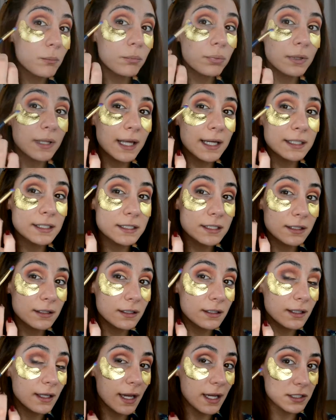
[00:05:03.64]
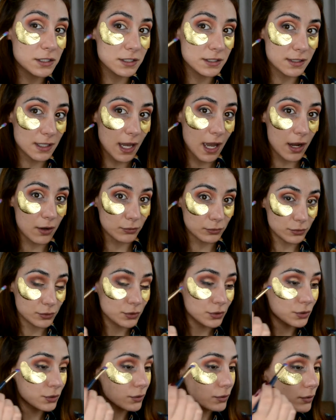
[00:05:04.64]
blend the edges
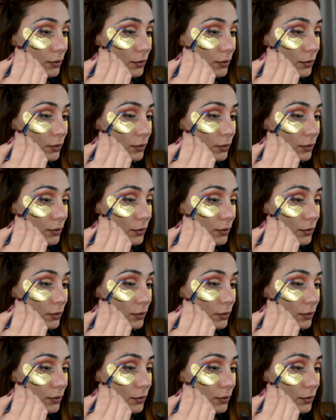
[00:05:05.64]
out.